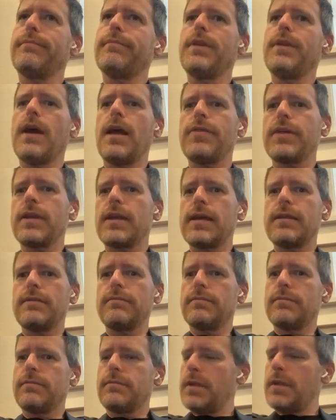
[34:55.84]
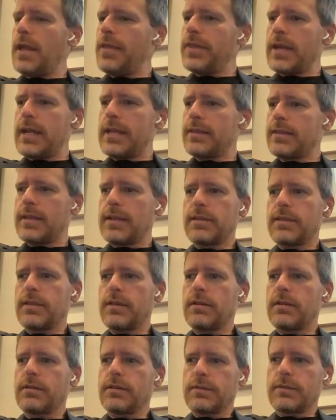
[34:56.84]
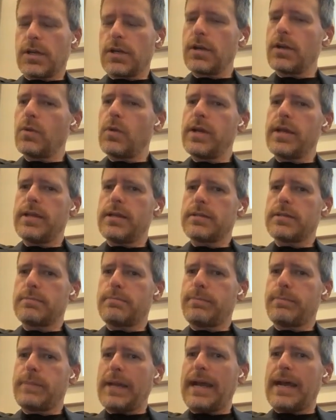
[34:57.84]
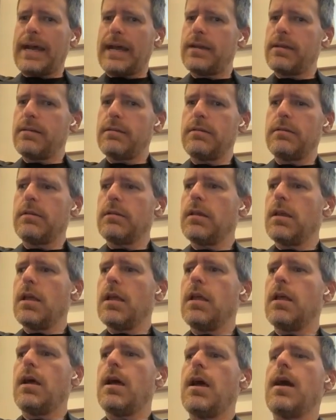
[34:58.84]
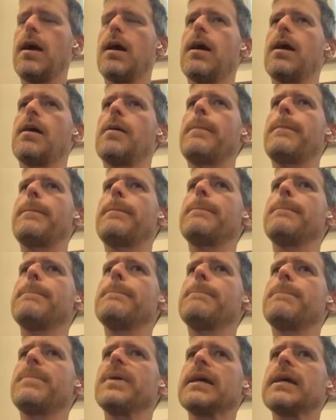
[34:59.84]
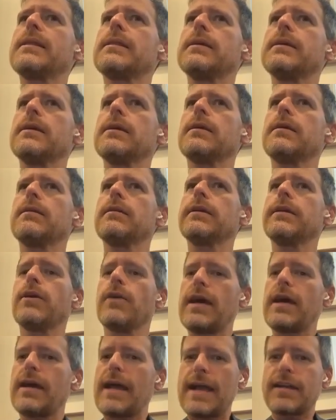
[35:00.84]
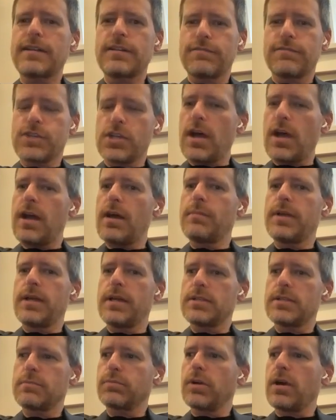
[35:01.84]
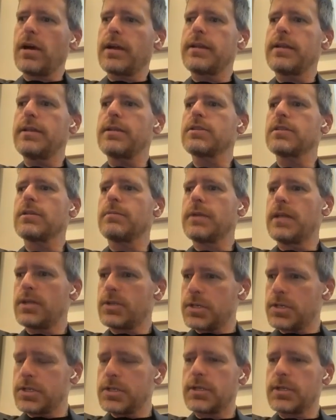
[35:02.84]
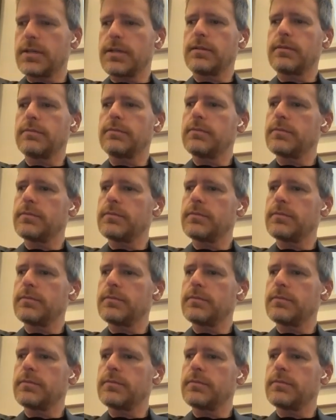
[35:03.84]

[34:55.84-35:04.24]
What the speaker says: not that I think the current way is bad, but I think active job has brought in some interesting